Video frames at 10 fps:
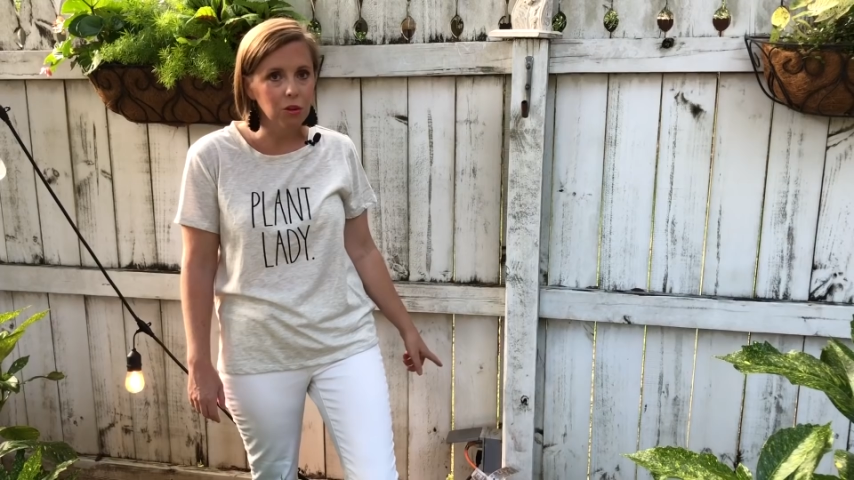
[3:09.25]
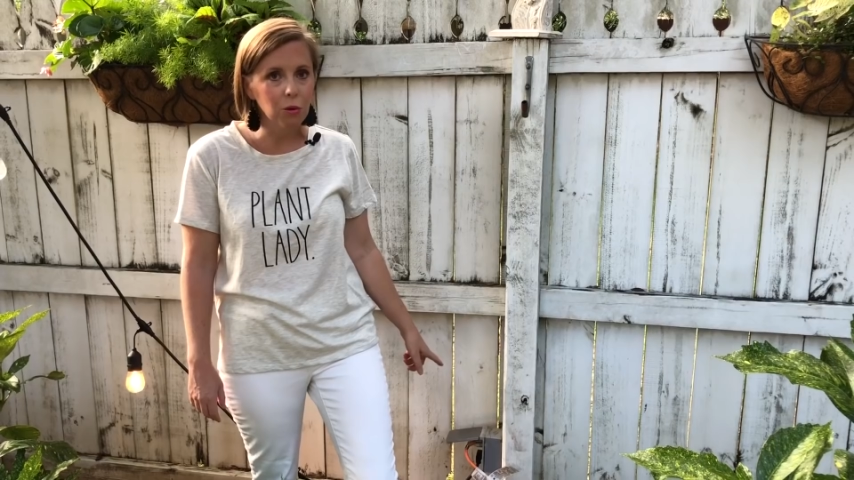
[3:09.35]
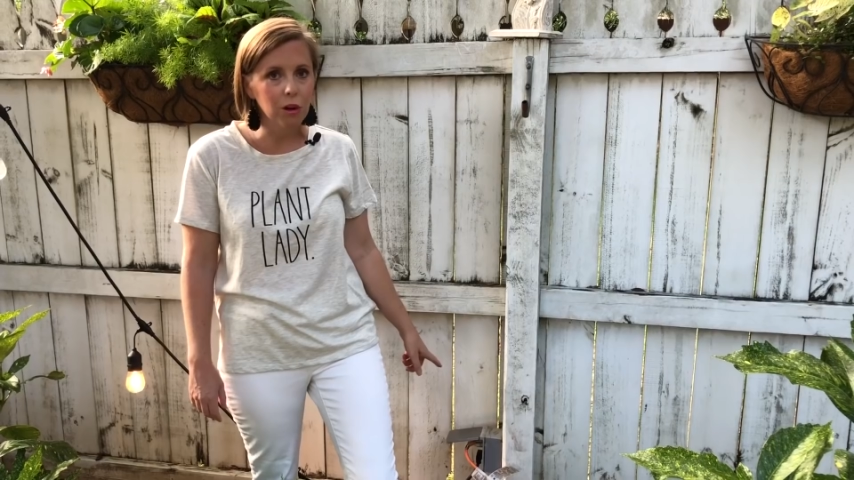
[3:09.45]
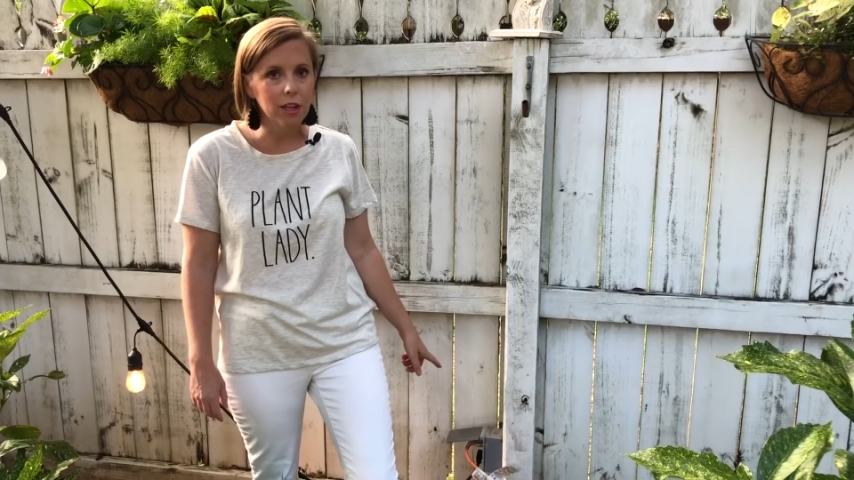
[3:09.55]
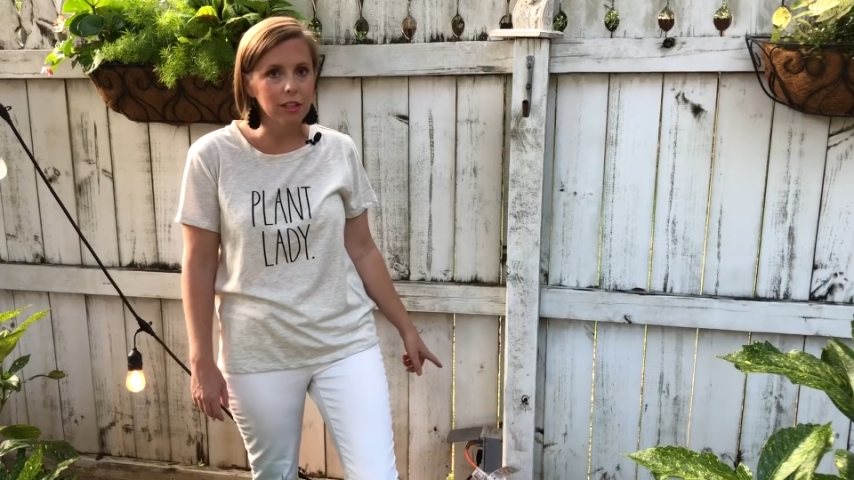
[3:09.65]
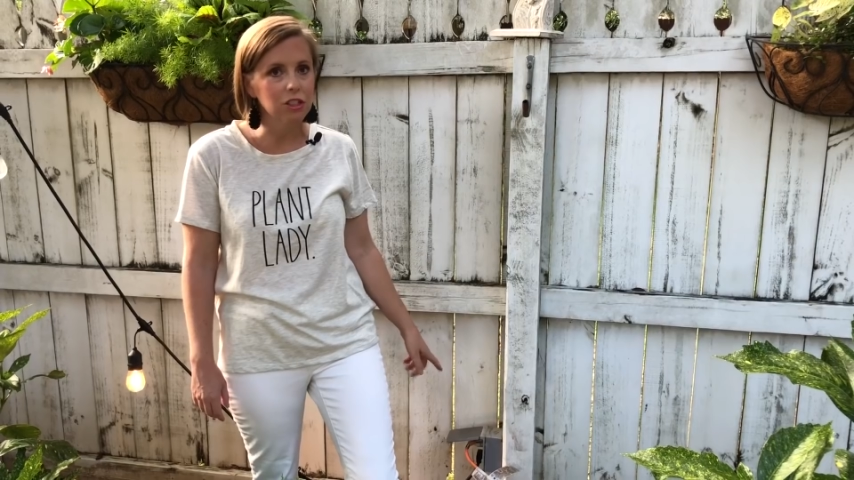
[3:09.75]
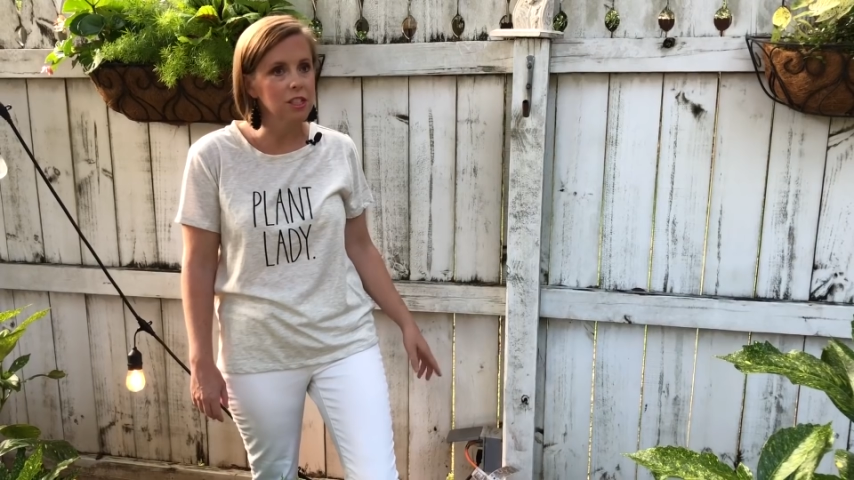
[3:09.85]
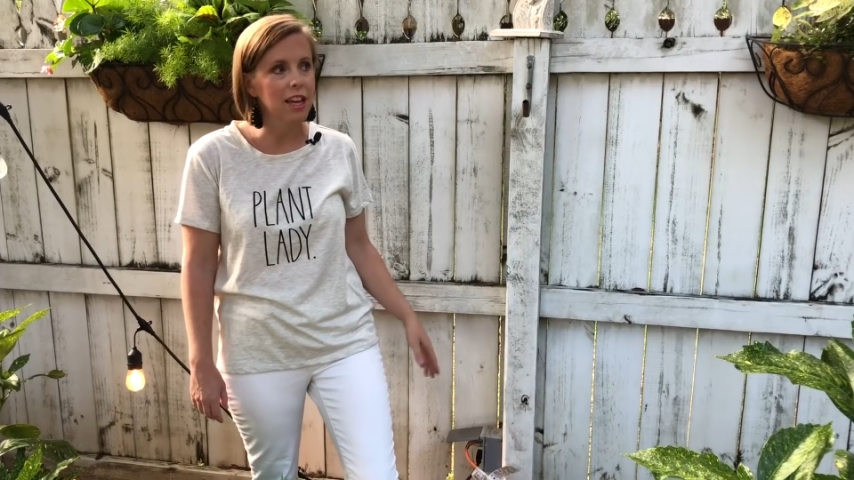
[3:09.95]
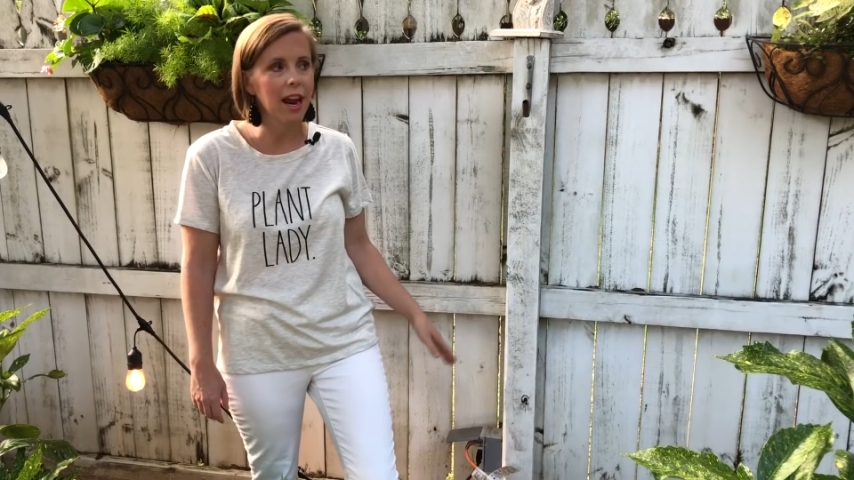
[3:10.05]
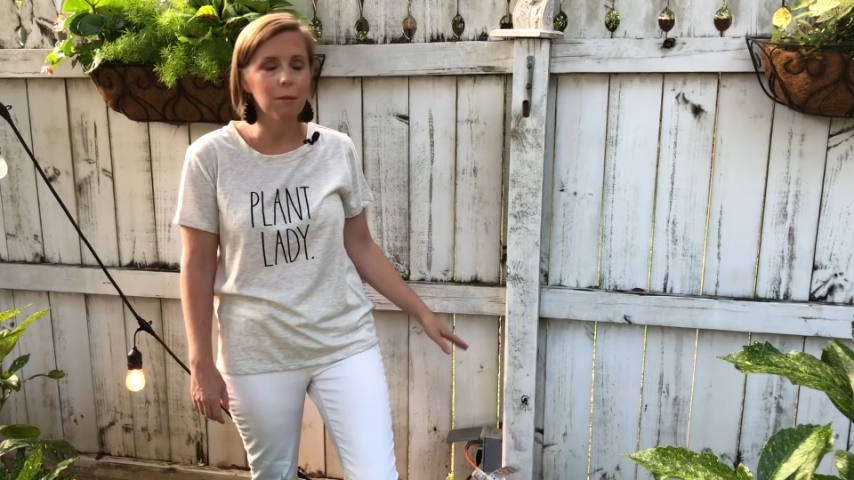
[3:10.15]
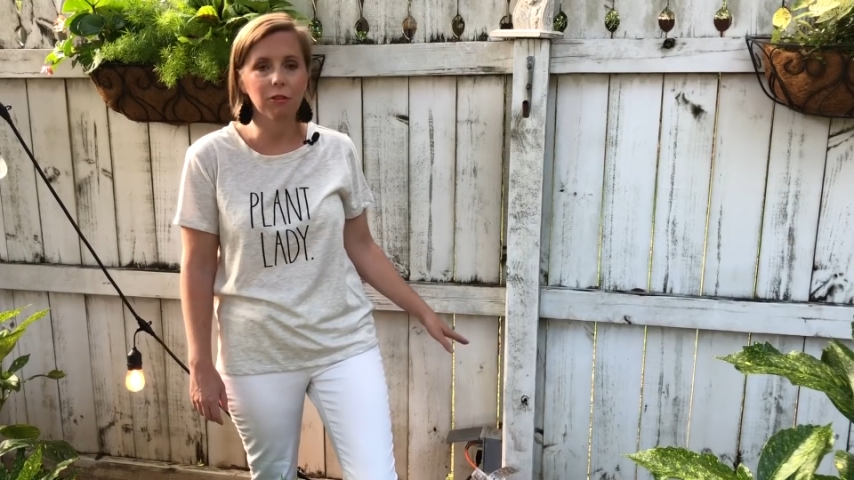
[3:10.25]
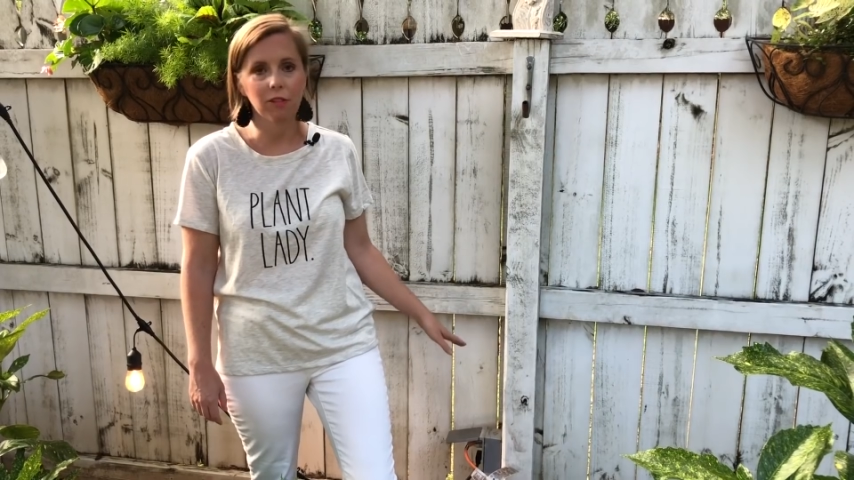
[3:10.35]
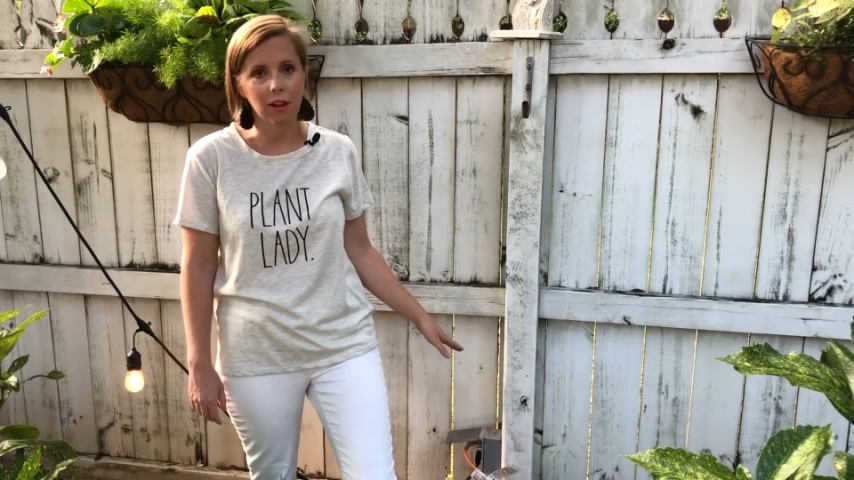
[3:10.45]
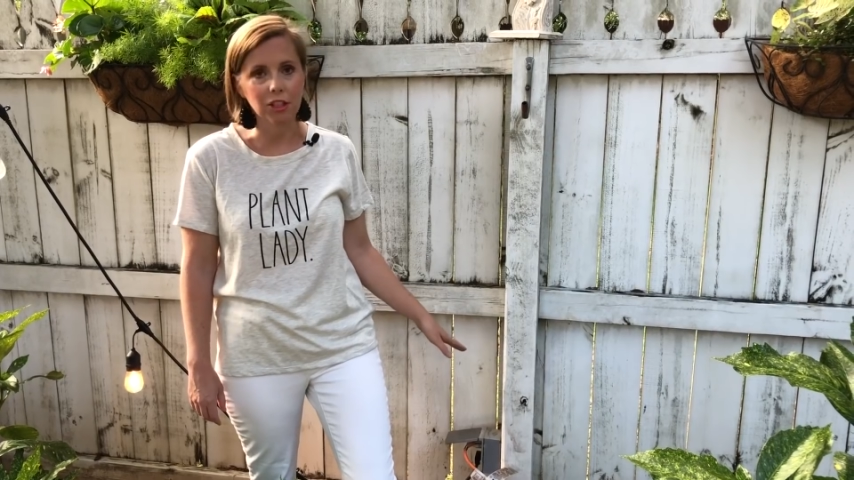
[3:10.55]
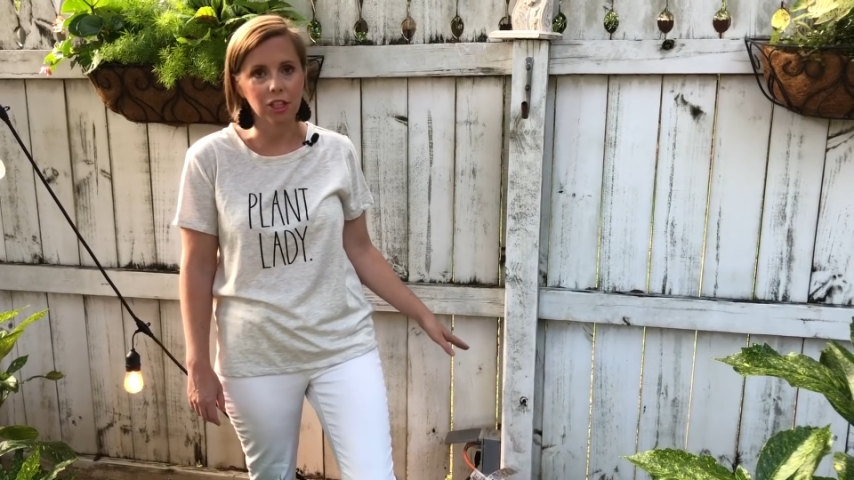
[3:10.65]
cord and just
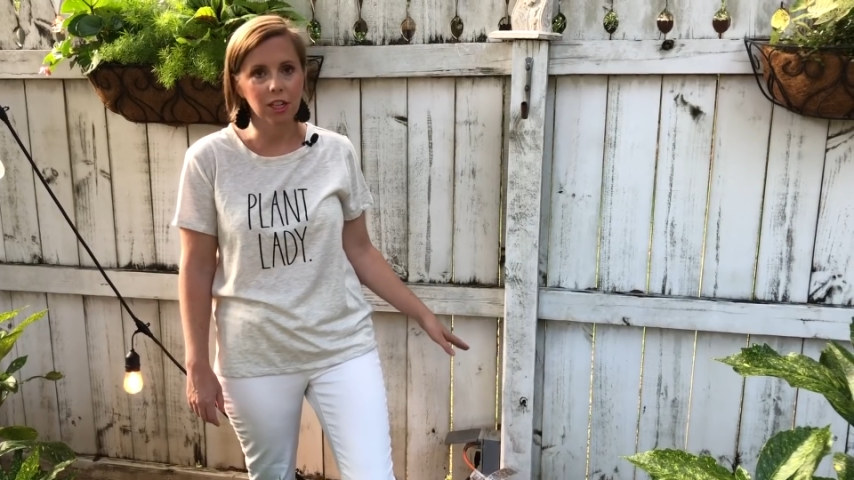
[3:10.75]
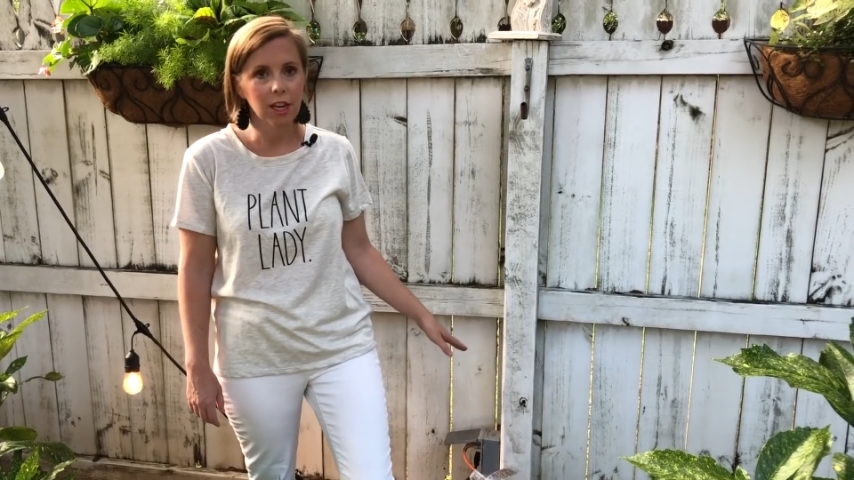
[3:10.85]
camouflage it.